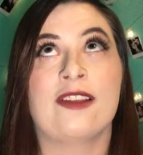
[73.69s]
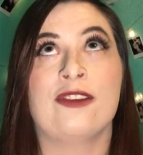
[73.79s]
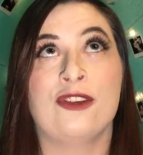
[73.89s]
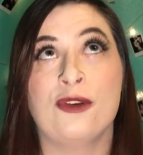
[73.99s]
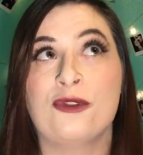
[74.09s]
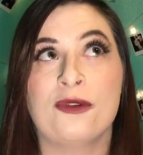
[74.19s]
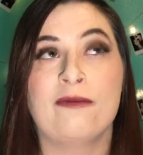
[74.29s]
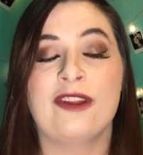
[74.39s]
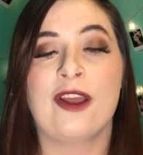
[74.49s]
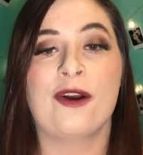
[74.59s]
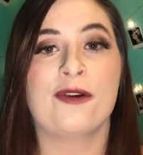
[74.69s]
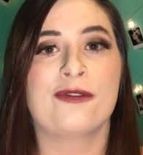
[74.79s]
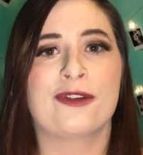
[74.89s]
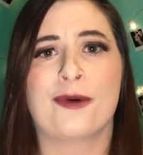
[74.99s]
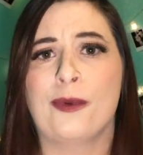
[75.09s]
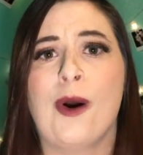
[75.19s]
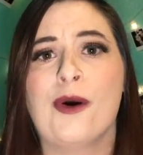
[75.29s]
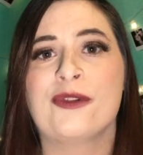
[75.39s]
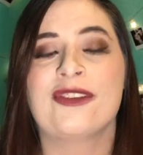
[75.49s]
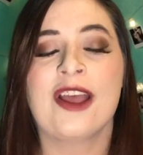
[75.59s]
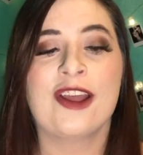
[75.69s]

YouTube videos, quotes,